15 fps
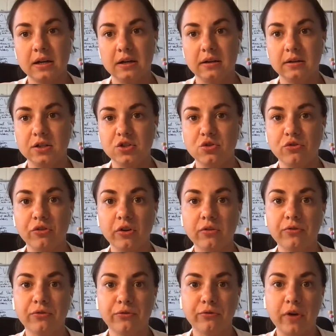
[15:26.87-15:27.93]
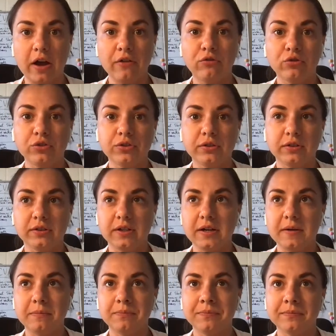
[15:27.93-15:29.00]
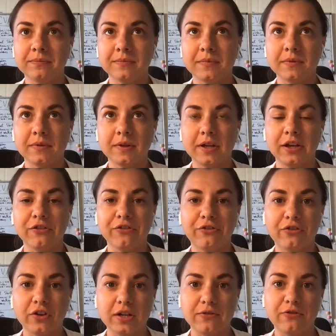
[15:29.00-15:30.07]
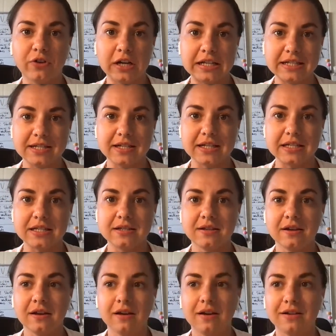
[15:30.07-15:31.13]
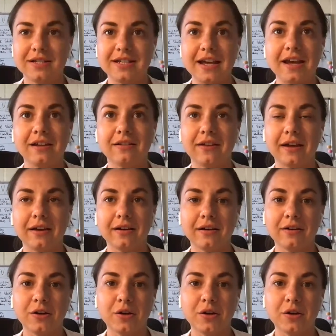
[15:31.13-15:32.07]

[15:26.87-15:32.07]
I would, if for instance, saying like,